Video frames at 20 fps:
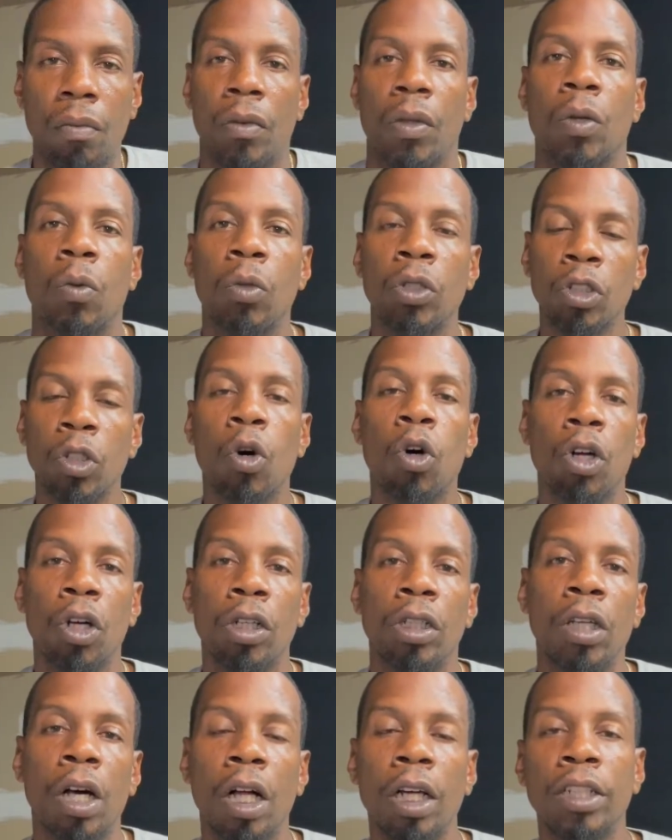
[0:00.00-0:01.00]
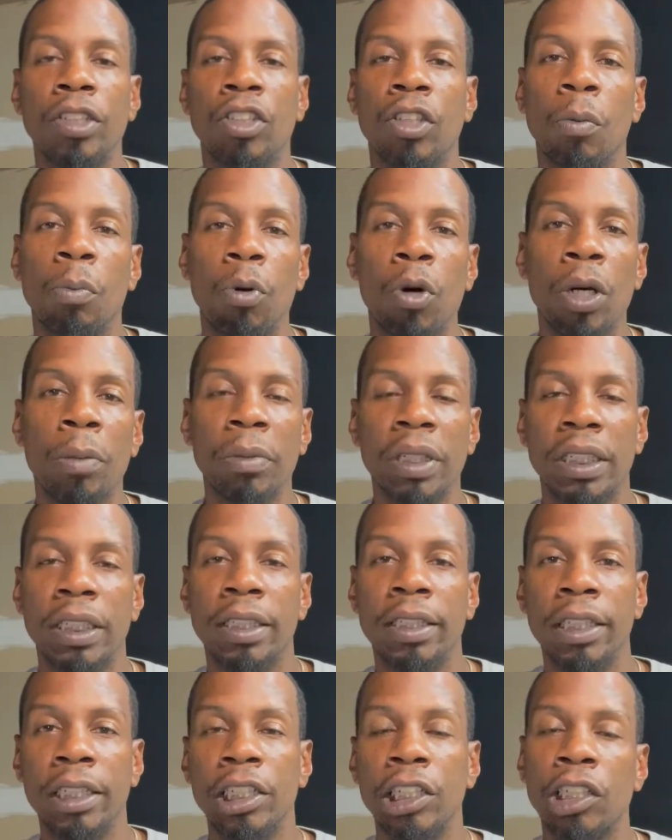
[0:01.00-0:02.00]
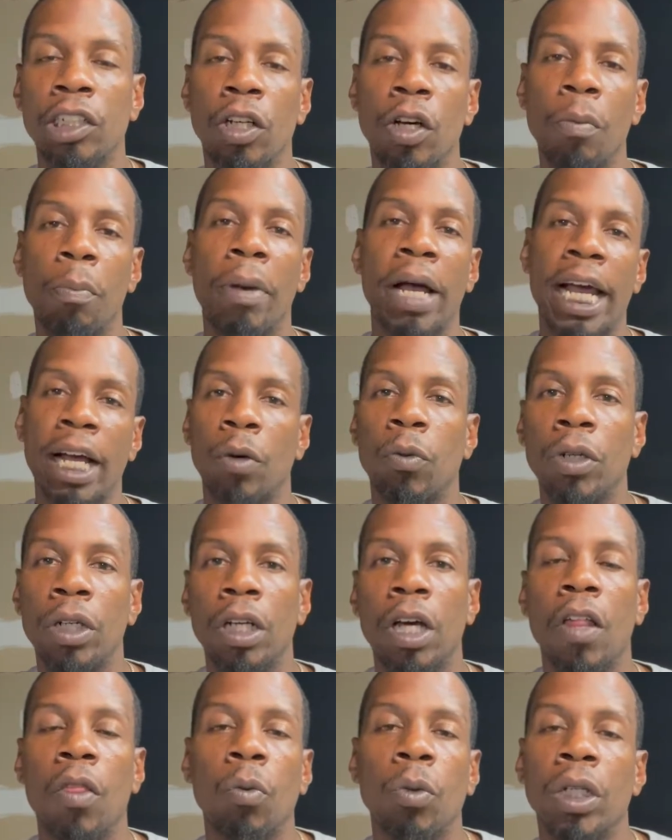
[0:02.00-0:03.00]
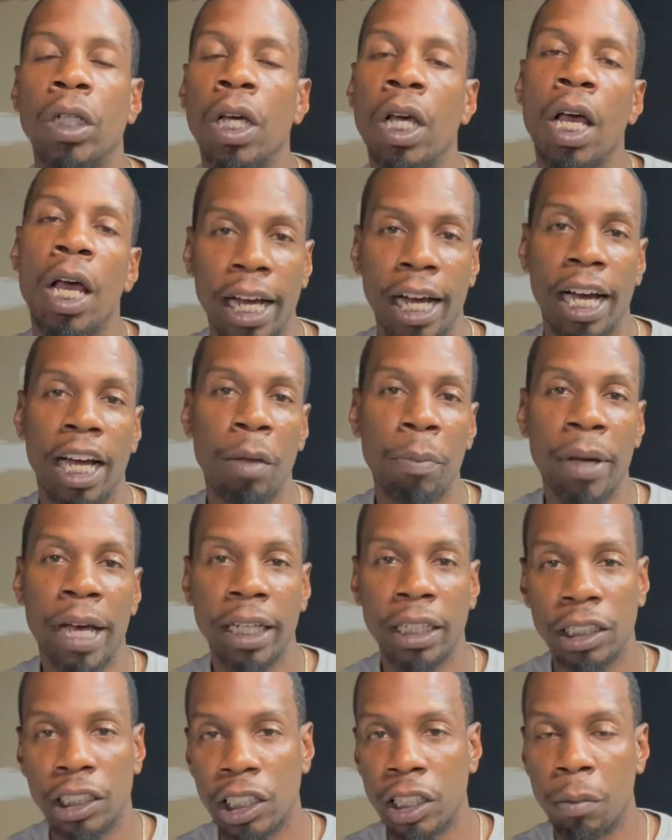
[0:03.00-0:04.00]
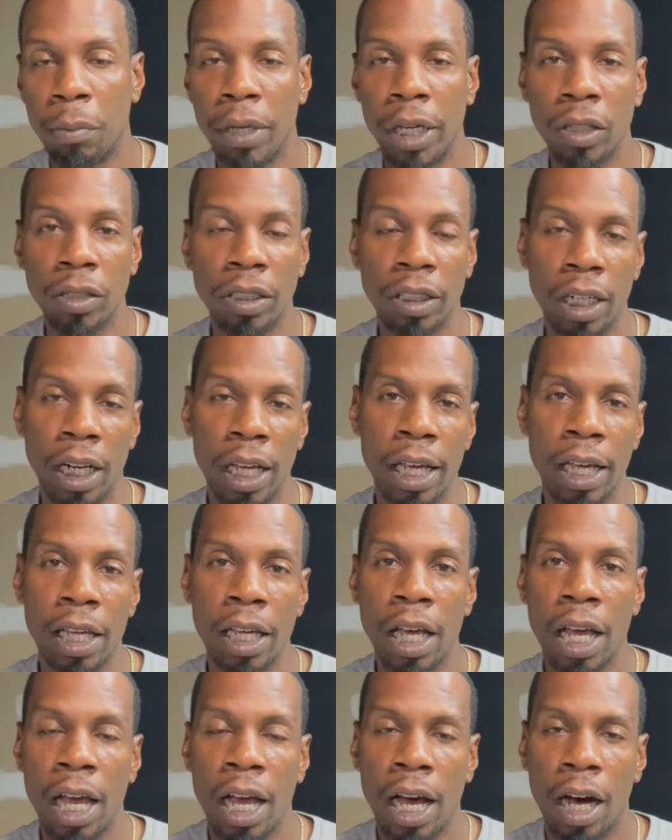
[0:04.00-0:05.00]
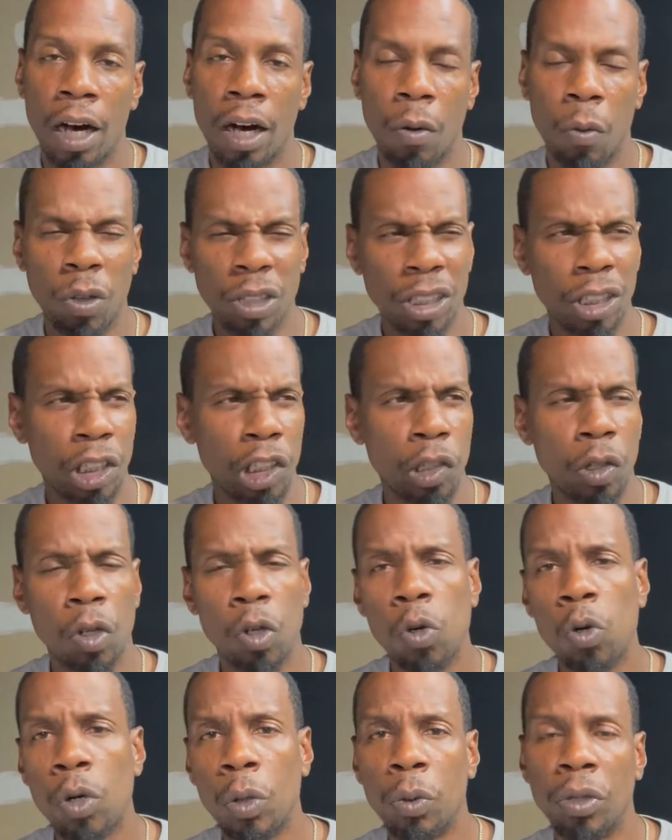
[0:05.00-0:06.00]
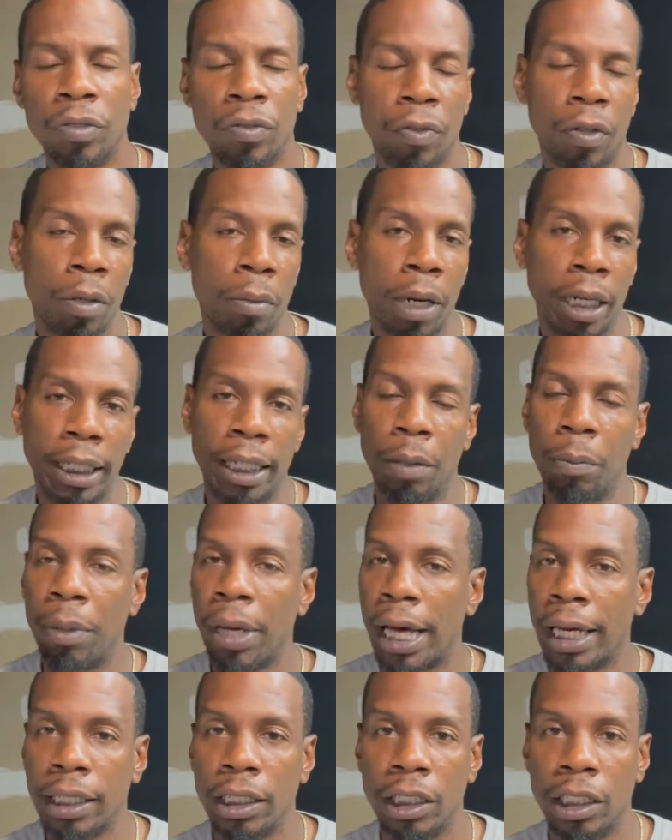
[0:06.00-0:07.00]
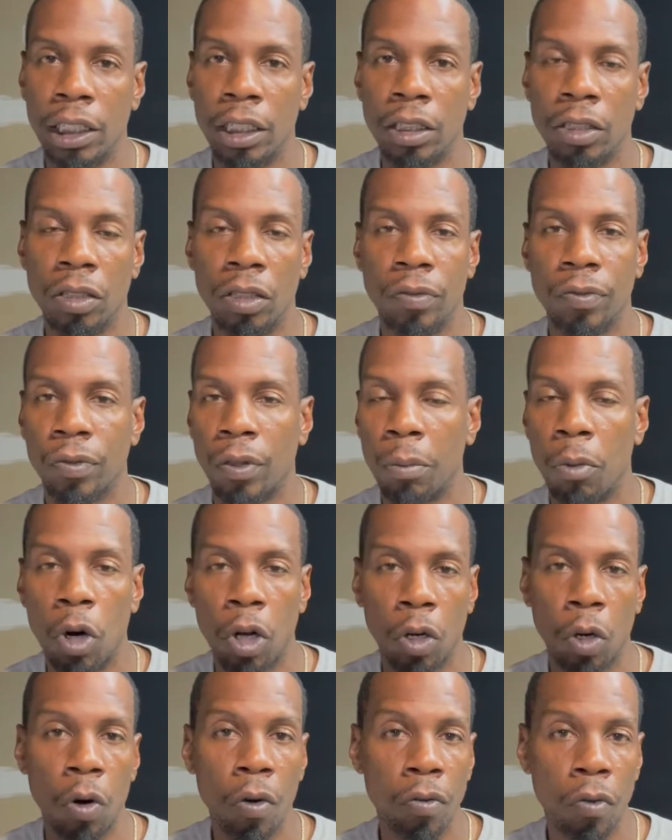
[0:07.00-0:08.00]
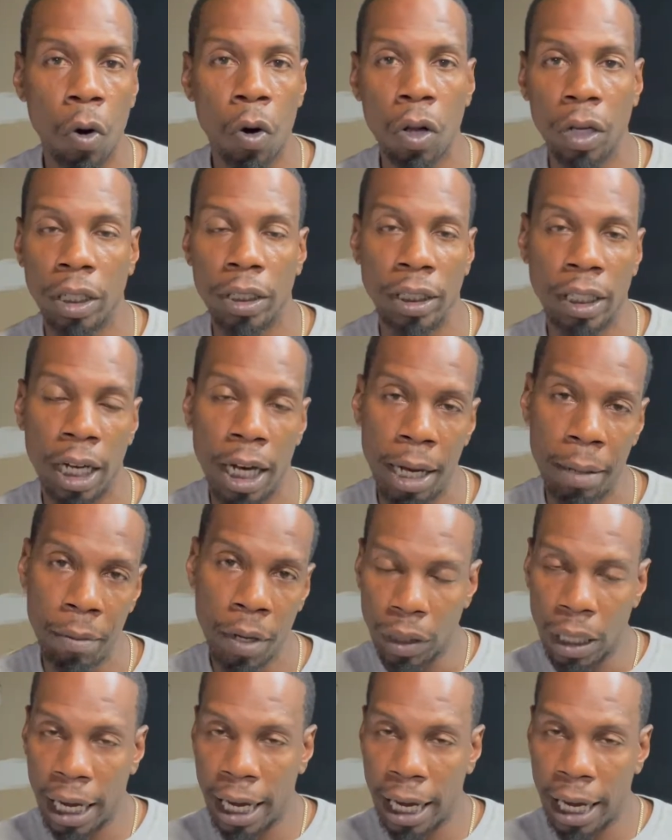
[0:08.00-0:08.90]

What's going on, y'all? It's your boy, Mr. T-Shirt, back with another one. I got a package in the mail today. Wasn't sure who it was from. I get packages from all over all the time.